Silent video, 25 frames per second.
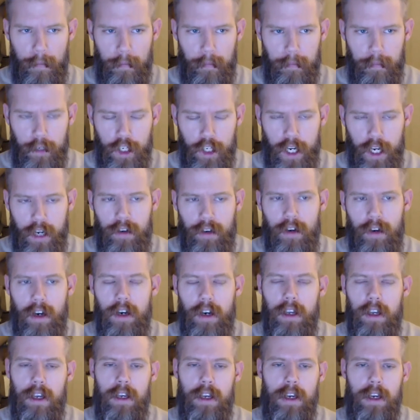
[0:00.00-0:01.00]

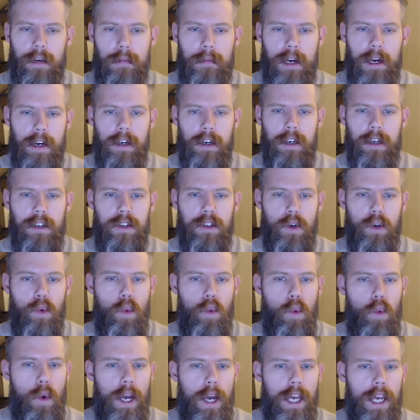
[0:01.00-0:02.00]
Generally, Americans are
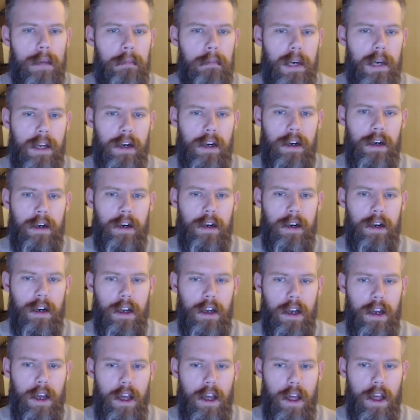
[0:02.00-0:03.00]
way better
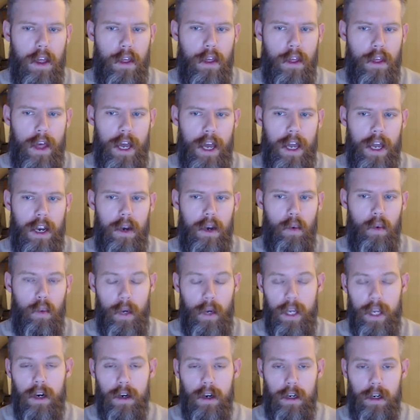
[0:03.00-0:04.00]
than
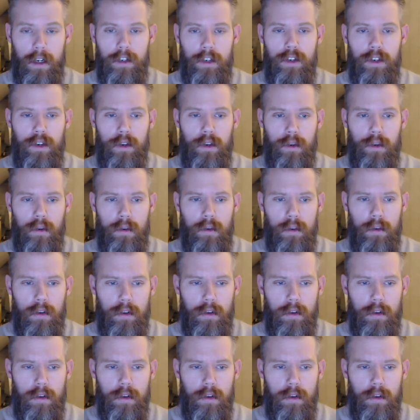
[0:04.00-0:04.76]
we are to